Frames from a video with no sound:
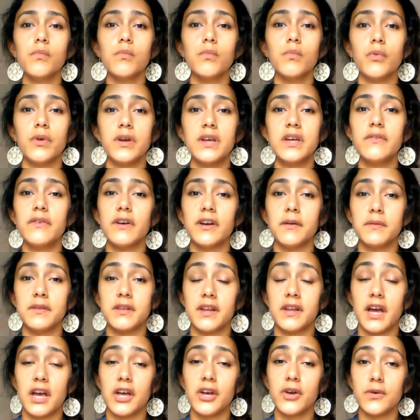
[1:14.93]
Where he
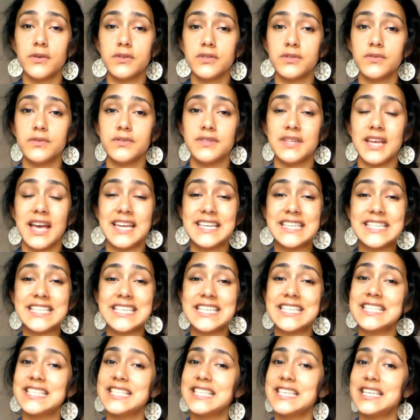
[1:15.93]
recommended I go to is the
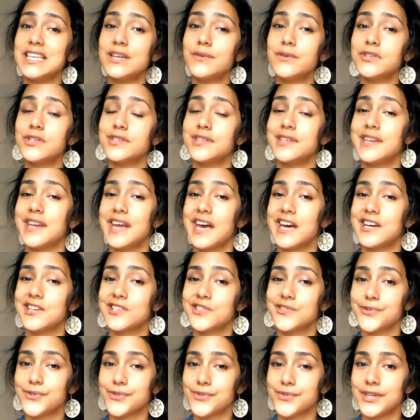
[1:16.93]
NTC, which is a
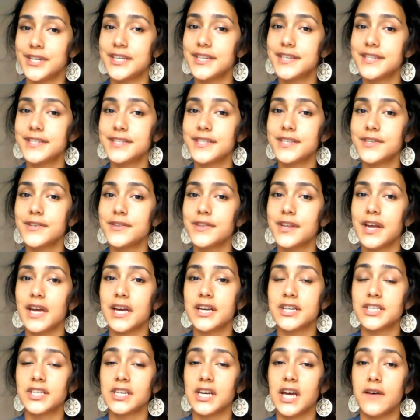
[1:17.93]
National Training Center that I
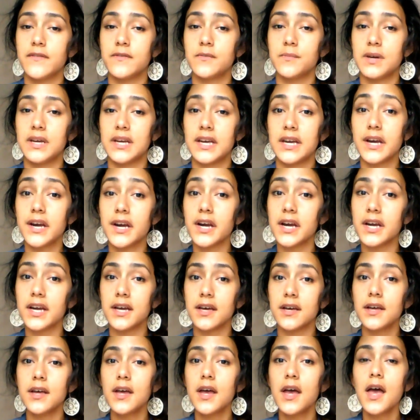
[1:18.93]
actually have in my
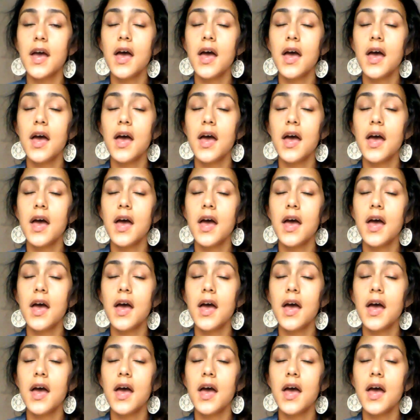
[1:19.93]
area.